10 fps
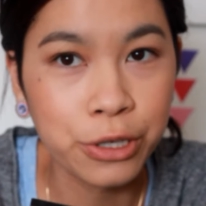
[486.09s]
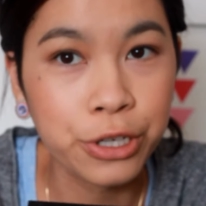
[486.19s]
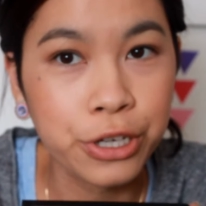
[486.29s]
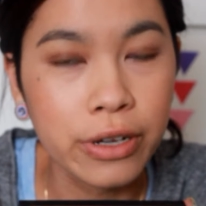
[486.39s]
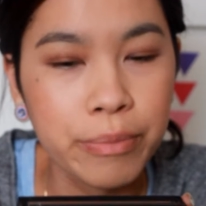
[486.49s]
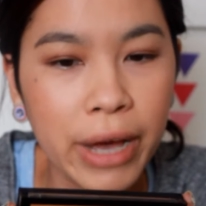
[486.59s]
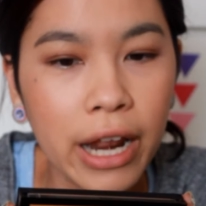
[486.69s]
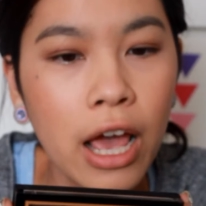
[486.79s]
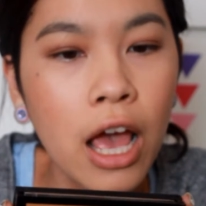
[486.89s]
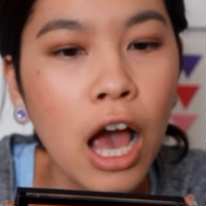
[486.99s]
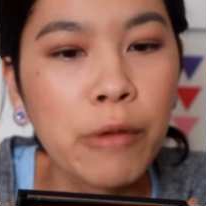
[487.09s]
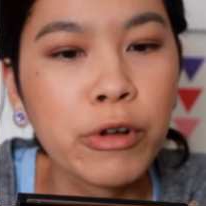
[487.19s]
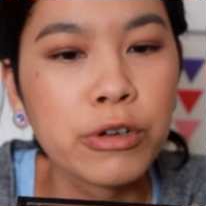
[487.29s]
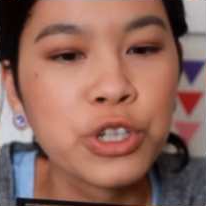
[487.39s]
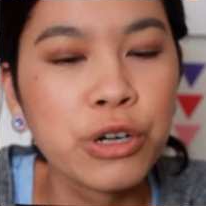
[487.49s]
look good, but I'm
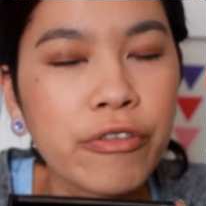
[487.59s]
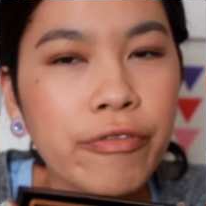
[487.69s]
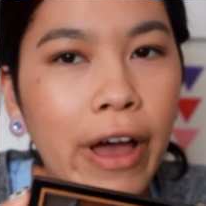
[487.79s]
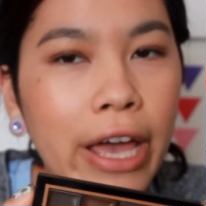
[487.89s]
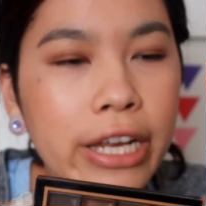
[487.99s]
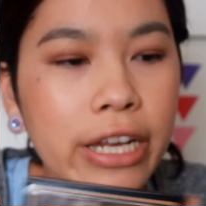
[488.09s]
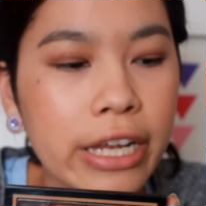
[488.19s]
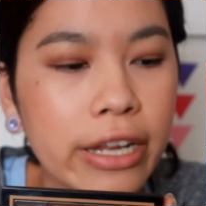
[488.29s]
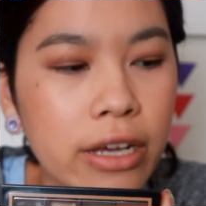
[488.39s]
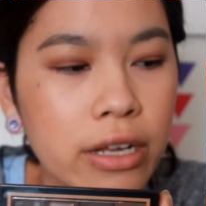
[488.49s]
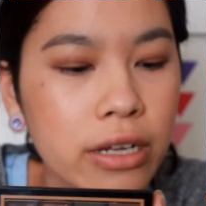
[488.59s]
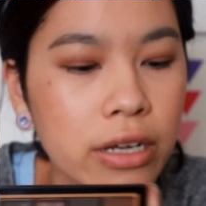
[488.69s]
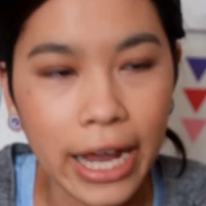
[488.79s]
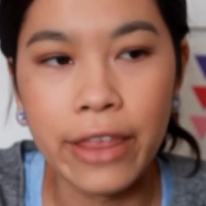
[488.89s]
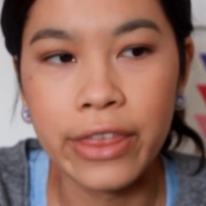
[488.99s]
not sure if I need it.
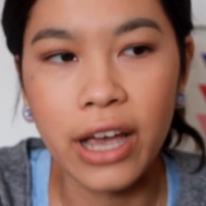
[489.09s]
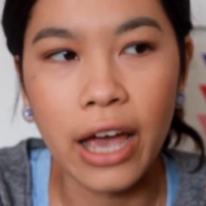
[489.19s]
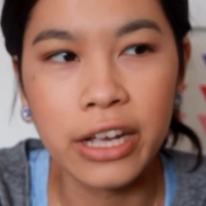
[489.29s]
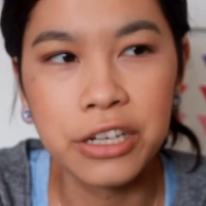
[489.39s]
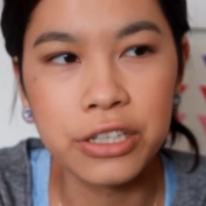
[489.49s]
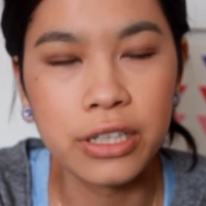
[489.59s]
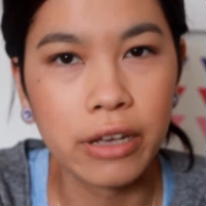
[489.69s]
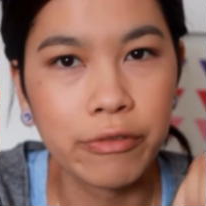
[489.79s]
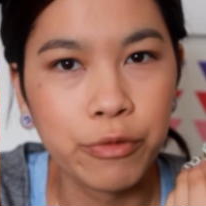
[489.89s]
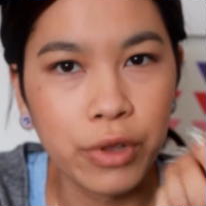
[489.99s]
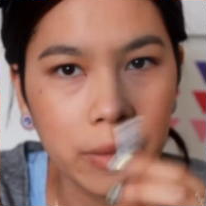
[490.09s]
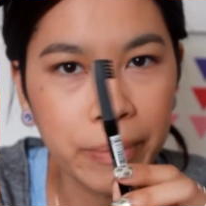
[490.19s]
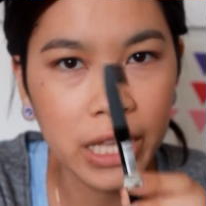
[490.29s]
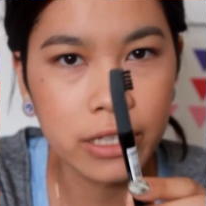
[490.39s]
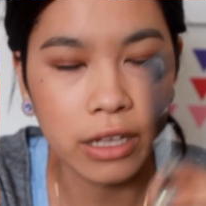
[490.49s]
I think I can just live with the
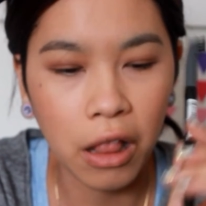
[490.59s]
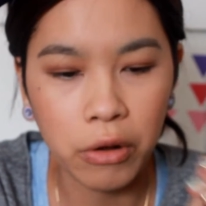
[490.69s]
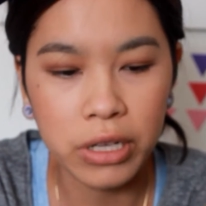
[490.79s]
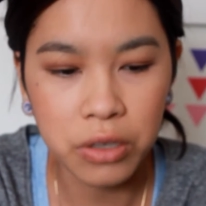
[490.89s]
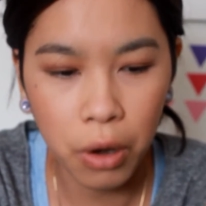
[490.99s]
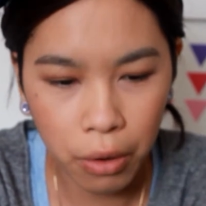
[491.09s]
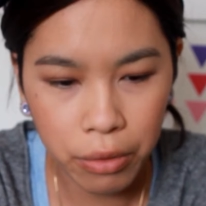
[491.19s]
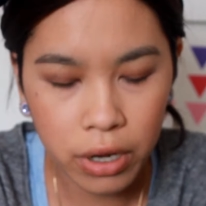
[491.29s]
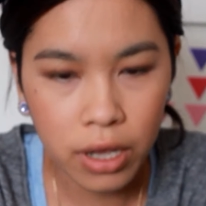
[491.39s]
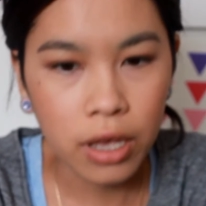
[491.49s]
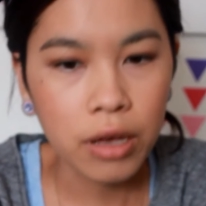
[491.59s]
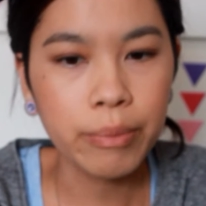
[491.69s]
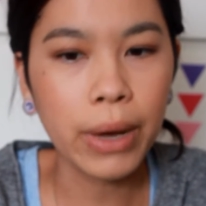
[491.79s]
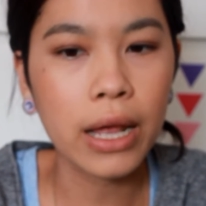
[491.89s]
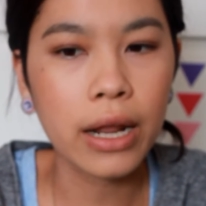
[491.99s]
pencil on its own,
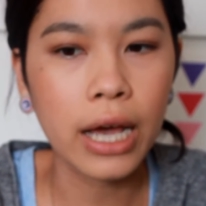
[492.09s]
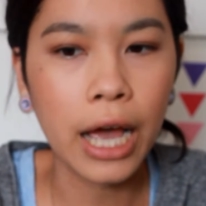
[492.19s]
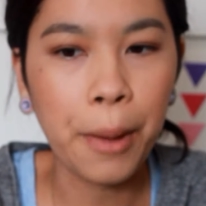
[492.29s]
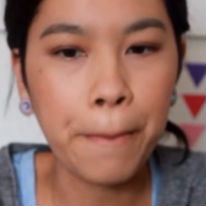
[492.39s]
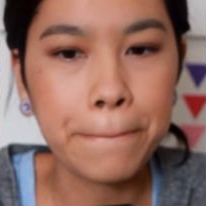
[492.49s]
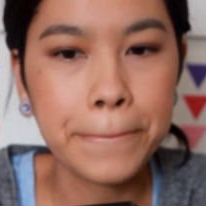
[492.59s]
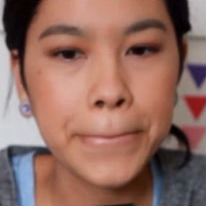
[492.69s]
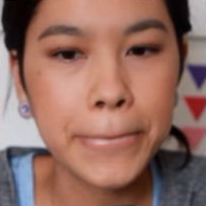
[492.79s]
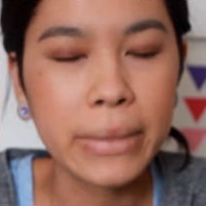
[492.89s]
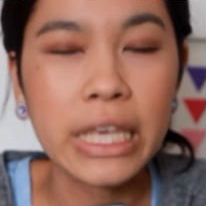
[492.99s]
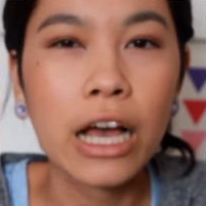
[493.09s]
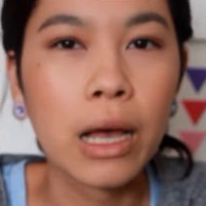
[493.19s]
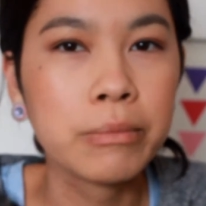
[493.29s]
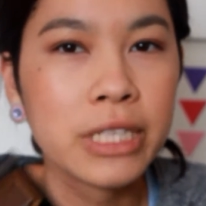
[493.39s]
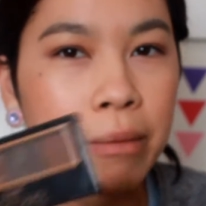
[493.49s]
but
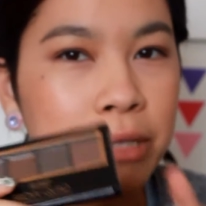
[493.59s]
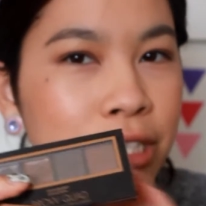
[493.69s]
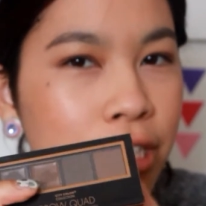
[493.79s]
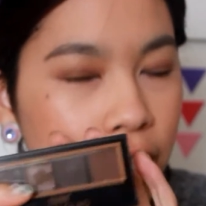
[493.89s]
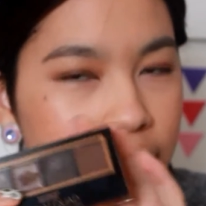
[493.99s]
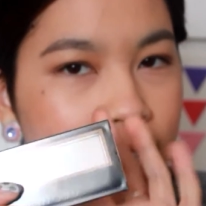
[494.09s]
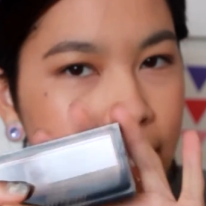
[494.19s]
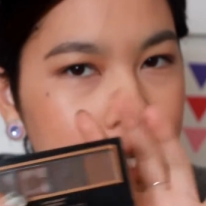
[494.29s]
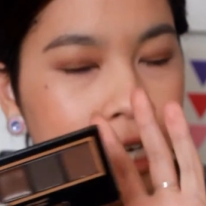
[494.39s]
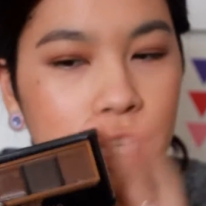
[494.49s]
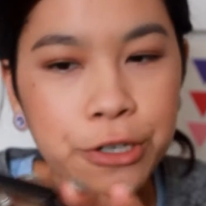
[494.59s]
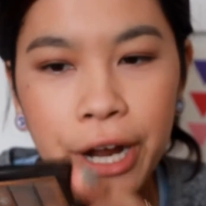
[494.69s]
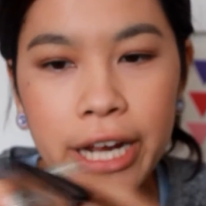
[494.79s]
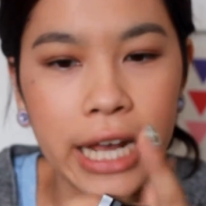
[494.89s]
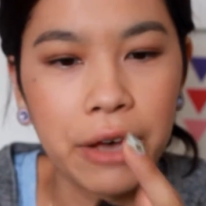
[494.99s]
yeah, I'm still testing and
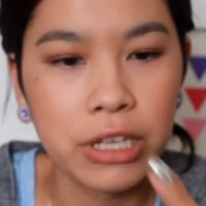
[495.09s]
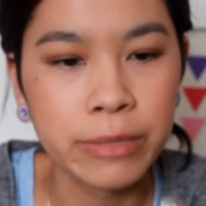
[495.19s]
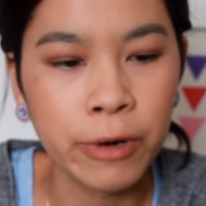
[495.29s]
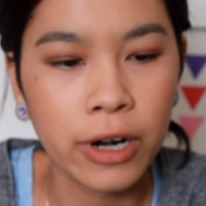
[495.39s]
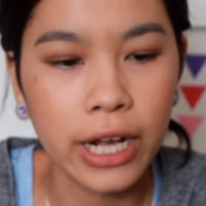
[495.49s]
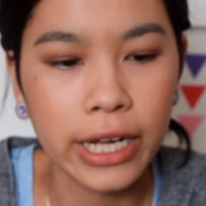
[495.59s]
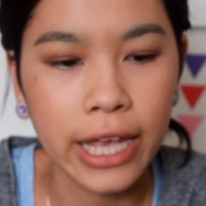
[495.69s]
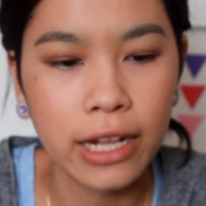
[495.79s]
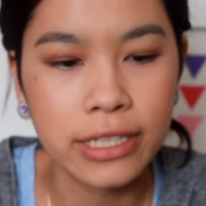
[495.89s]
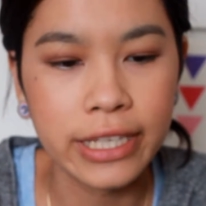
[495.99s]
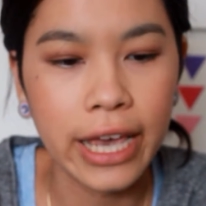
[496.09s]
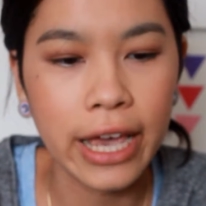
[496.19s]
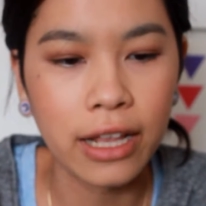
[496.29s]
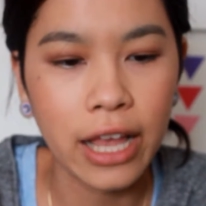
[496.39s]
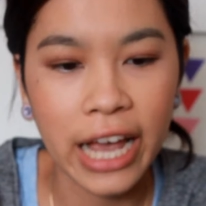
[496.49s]
trying out this product and
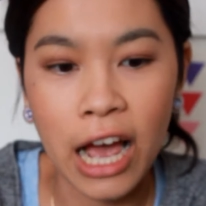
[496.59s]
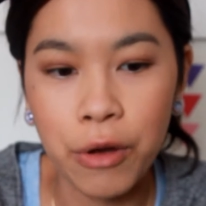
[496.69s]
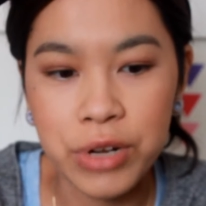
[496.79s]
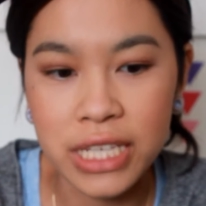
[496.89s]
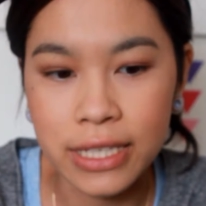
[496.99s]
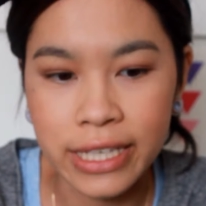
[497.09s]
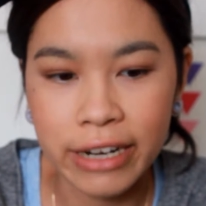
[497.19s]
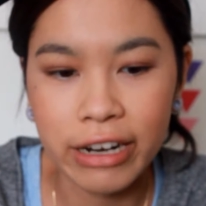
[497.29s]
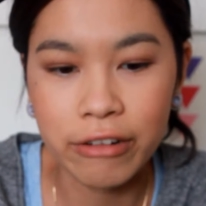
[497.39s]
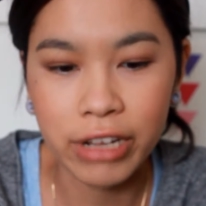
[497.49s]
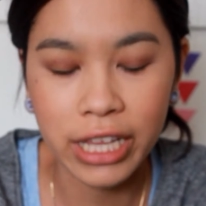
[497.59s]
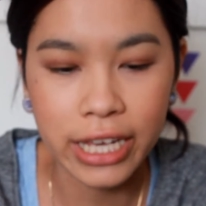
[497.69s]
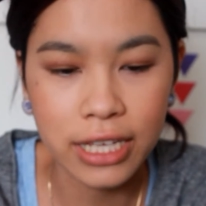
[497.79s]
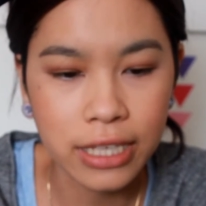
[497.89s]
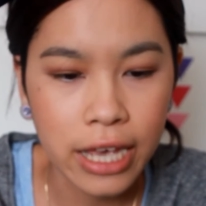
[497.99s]
seeing like how necessary it really
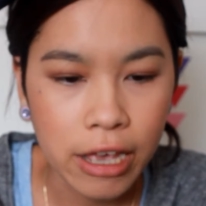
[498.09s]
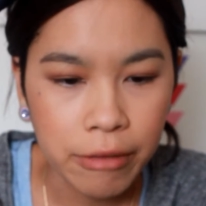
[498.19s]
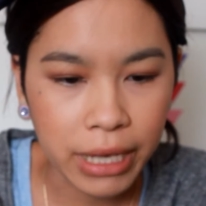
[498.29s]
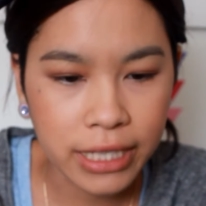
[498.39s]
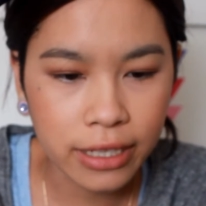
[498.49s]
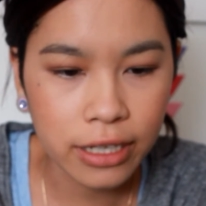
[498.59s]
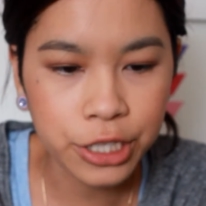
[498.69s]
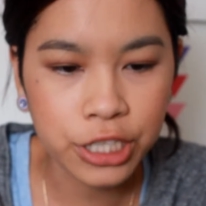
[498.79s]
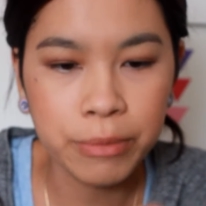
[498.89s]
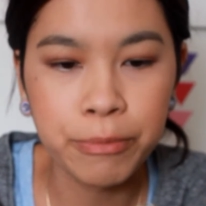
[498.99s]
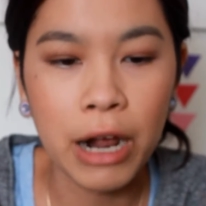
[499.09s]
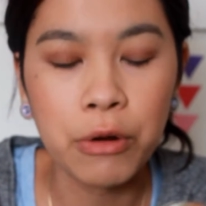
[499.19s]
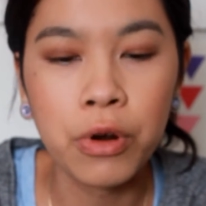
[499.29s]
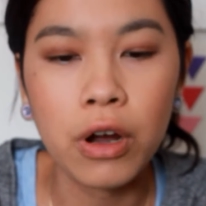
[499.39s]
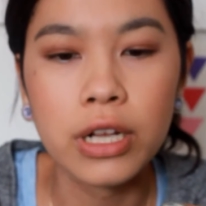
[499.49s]
is. Basically it's just a brow
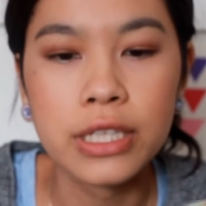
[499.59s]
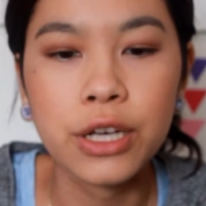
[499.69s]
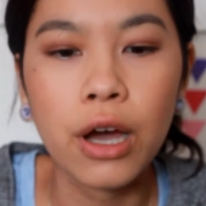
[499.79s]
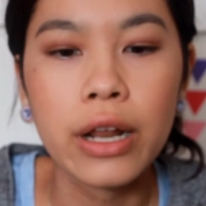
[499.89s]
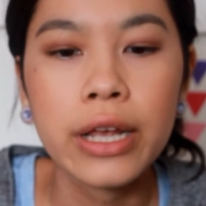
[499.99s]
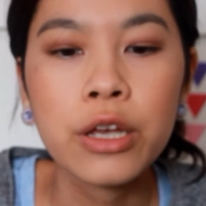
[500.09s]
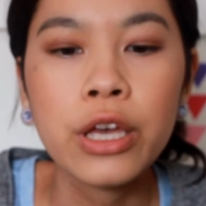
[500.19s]
quad. It's got